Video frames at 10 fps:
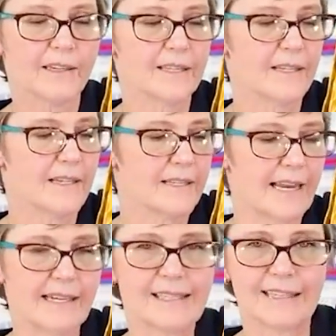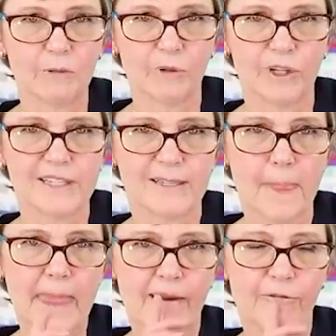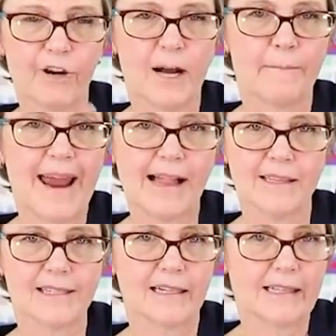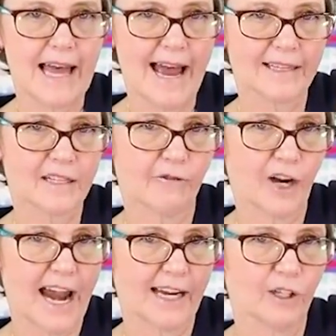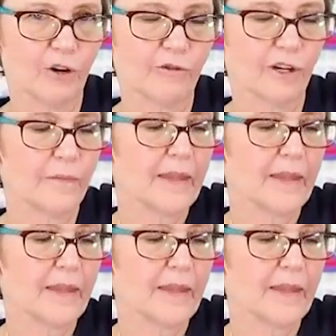This is Ex Libris from Allison Glass for Andover.